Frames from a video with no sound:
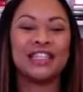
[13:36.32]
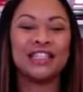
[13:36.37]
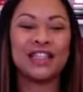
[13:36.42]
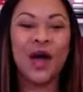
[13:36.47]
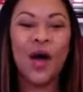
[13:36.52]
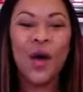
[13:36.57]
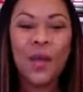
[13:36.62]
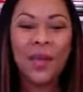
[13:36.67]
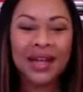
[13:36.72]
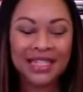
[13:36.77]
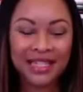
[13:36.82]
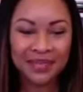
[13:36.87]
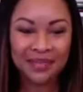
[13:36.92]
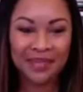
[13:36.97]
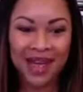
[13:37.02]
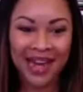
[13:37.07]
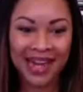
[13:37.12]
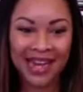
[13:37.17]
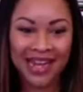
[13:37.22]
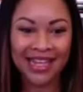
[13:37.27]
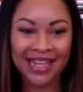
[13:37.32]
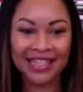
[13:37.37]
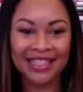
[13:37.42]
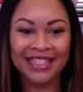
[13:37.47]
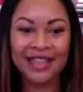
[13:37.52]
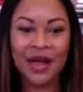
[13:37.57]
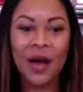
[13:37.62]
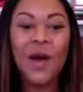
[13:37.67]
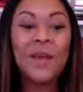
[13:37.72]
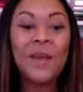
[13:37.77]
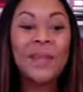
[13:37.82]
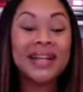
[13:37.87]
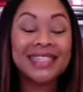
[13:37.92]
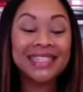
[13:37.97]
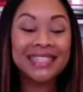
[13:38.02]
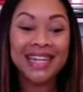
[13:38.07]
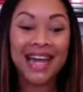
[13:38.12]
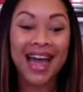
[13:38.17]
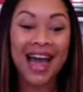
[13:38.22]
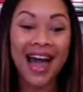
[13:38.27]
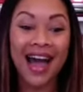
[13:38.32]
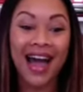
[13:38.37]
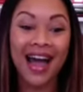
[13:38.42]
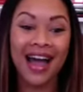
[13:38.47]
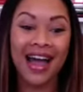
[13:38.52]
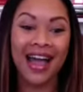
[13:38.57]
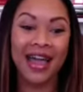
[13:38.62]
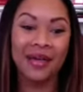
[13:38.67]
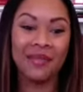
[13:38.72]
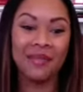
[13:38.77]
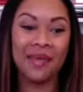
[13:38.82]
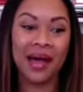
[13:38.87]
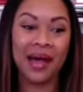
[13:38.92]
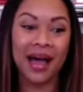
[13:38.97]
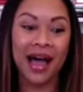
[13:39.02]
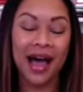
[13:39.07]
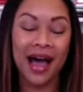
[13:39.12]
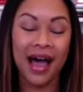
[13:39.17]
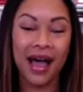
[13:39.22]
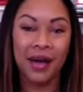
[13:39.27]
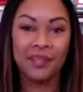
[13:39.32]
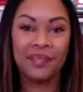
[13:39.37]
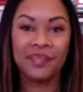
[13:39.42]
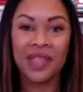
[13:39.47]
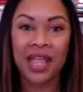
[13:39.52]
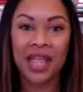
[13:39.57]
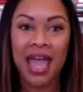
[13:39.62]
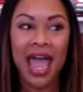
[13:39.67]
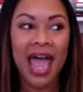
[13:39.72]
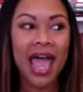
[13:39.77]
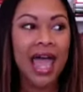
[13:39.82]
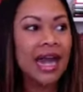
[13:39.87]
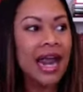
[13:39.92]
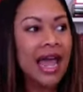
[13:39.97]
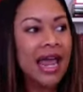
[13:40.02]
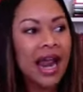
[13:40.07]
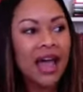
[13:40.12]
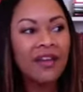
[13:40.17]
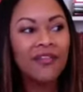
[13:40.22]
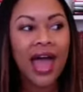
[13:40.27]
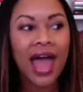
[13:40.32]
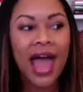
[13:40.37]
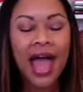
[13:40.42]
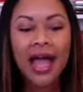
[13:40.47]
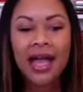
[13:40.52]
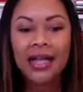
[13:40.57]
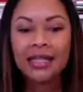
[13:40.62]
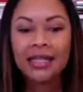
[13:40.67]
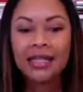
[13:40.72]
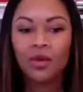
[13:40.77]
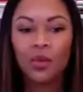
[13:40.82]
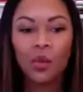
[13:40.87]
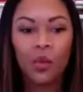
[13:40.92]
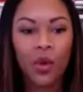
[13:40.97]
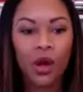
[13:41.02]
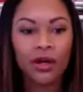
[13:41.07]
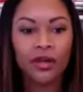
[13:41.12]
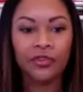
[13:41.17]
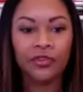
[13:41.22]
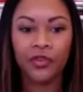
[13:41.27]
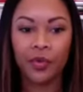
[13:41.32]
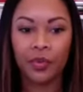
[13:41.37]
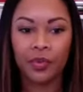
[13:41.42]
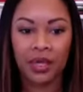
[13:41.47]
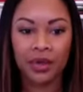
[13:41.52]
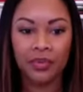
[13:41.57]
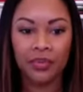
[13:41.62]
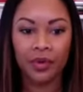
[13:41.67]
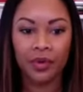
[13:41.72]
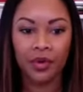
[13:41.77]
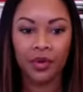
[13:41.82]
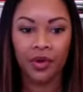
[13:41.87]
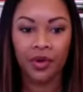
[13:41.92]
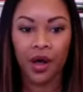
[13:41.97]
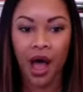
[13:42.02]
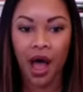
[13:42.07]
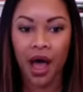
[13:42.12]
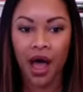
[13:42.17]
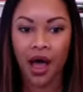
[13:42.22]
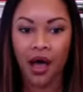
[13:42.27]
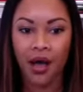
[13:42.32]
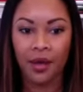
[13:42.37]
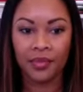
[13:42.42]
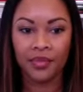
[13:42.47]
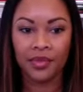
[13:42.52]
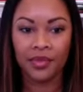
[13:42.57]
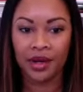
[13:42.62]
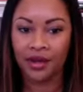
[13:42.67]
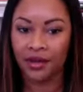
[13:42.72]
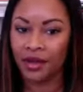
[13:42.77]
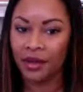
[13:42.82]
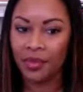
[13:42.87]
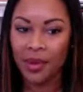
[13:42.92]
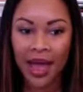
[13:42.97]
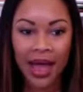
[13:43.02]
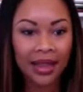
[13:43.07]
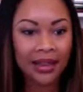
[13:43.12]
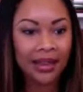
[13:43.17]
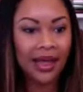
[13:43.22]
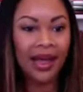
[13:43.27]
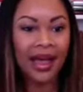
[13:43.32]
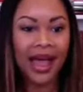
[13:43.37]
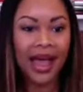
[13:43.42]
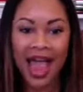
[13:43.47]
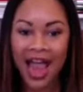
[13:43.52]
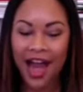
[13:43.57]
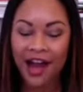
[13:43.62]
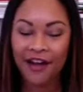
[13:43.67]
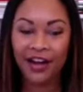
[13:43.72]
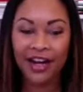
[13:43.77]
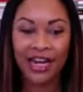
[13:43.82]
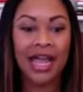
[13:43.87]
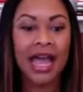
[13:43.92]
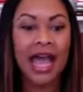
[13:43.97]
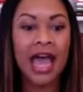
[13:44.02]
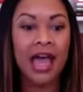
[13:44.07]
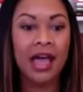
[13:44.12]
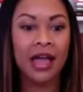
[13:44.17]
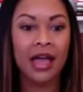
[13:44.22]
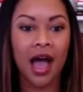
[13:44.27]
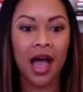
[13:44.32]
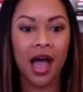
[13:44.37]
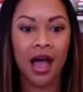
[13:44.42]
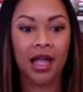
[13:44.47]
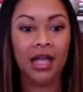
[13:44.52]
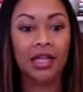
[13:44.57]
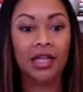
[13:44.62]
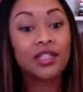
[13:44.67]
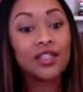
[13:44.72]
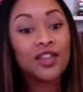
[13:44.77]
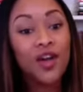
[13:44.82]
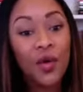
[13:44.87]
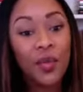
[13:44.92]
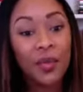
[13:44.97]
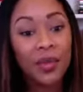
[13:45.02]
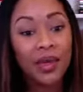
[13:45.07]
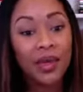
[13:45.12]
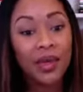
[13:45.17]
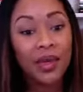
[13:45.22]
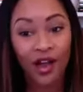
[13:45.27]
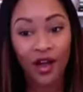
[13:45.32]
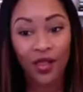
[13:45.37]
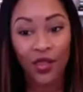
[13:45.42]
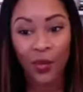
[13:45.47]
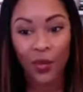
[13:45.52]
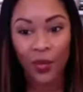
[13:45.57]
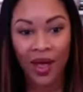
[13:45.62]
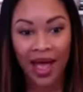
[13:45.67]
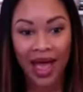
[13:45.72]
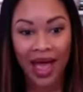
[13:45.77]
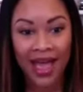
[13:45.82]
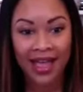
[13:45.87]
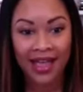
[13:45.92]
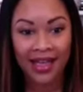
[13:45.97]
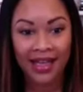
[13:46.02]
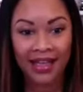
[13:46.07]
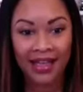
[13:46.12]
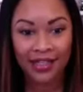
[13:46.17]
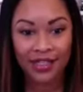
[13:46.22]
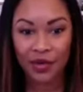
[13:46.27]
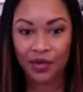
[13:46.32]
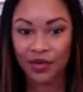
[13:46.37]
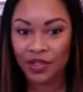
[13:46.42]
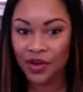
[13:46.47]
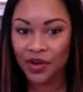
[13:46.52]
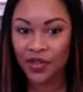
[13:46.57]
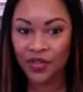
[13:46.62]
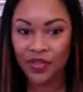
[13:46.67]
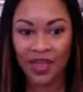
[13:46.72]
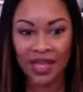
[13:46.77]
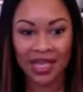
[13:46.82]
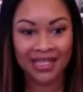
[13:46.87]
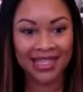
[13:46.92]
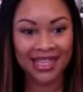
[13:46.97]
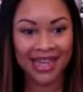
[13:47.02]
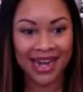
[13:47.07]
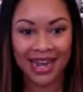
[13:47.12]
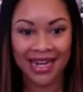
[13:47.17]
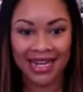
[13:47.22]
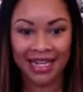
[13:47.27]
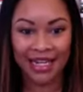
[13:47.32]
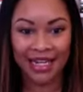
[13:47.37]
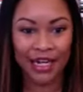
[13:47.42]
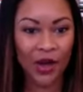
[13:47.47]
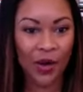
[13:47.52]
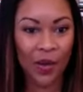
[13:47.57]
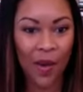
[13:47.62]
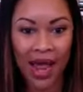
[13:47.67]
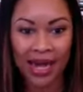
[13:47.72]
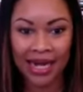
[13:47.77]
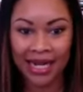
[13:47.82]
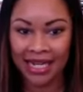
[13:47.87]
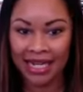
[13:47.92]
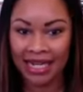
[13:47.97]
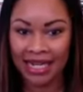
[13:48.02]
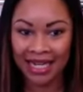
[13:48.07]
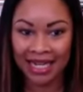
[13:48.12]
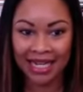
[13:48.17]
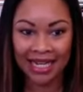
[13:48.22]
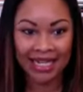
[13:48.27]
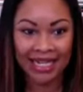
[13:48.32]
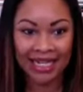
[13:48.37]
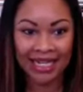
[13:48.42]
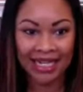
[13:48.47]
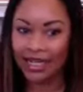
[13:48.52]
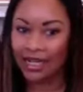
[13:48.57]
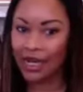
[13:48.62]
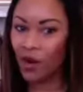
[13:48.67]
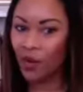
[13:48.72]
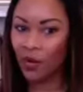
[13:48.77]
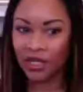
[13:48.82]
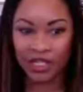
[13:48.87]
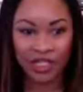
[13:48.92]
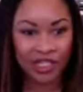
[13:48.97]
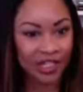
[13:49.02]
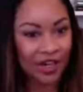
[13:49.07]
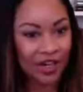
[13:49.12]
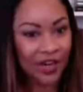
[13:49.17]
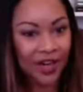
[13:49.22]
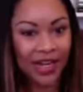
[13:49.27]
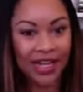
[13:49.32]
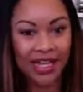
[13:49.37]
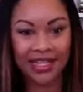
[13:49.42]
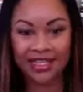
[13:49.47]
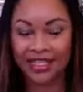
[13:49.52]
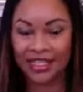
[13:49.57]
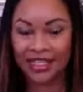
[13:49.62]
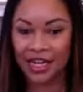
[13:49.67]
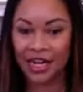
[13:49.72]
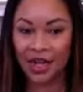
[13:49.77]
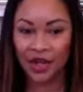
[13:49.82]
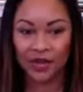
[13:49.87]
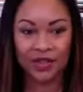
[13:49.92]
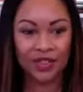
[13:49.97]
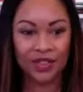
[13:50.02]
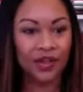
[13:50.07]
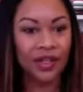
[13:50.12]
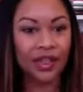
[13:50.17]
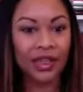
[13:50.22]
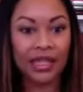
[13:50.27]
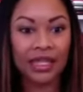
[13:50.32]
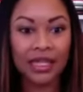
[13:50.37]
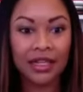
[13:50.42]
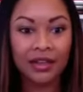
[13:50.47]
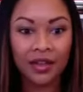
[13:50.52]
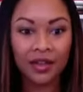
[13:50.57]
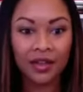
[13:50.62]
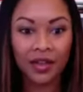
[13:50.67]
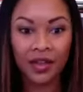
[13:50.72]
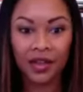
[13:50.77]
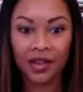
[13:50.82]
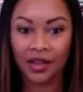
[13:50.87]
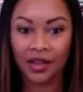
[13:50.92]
so much money, so much time. Um, and, and I've had some wonderful people, um, you know, Capella, Harry, uh, consult me along the way. And so certain things that I didn't know I needed, E&O insurance, you know, certain legal